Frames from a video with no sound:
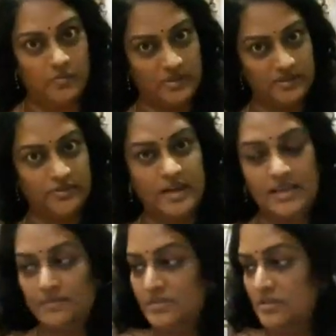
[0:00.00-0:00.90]
with the
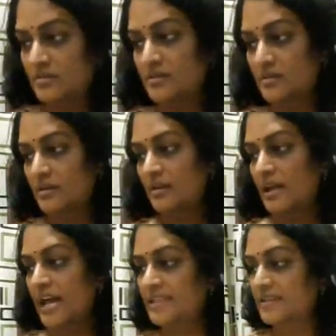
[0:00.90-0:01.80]
rhymes
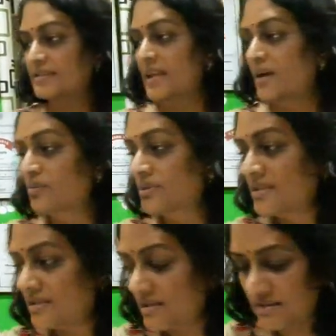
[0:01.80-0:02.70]
and the
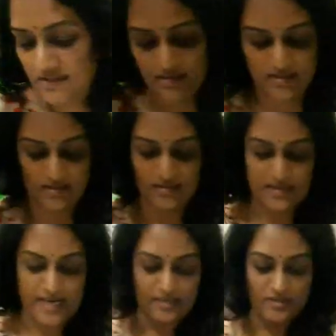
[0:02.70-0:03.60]
sounds
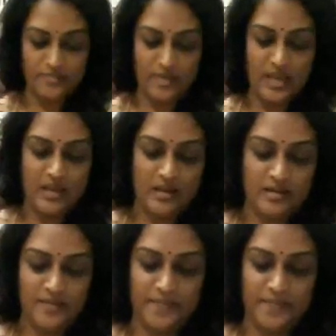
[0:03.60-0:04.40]
the letters make,